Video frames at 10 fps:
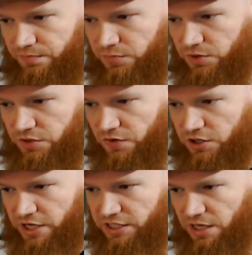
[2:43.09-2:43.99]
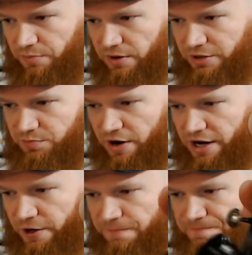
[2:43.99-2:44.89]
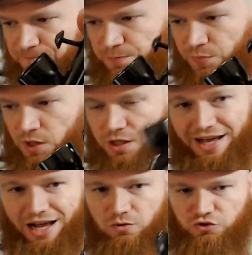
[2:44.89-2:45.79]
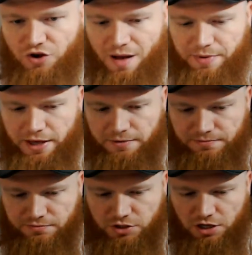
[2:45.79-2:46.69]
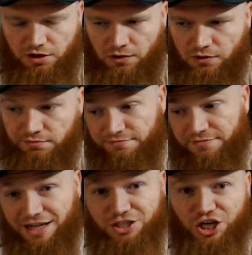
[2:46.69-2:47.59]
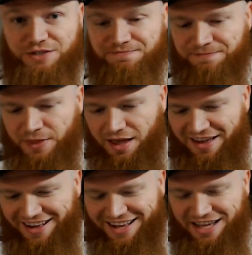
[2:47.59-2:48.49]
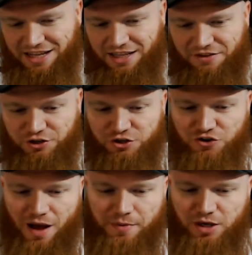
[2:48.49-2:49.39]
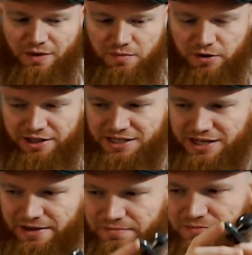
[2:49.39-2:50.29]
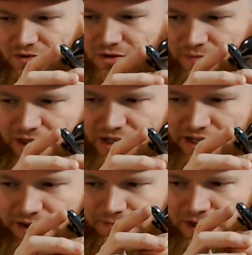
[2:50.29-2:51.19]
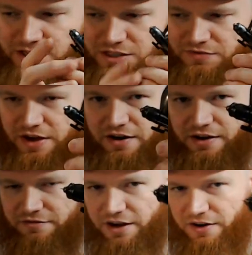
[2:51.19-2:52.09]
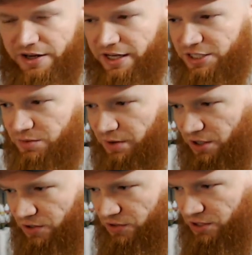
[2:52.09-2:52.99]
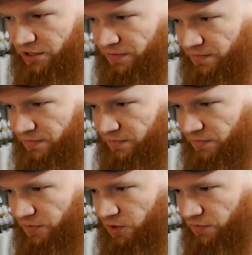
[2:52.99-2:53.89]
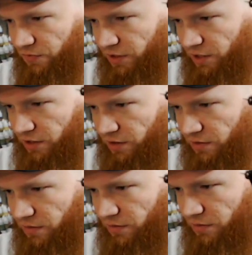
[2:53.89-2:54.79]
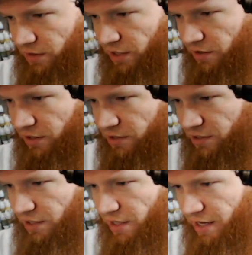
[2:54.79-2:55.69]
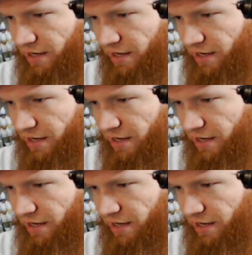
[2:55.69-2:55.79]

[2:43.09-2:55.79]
as far as I'd say, pretty much brand new. Like, I don't drop it, so that's good. If you do drop it, you might break the tip or bend the tip because it's very, very exposed. Hopefully, yeah, you can see that.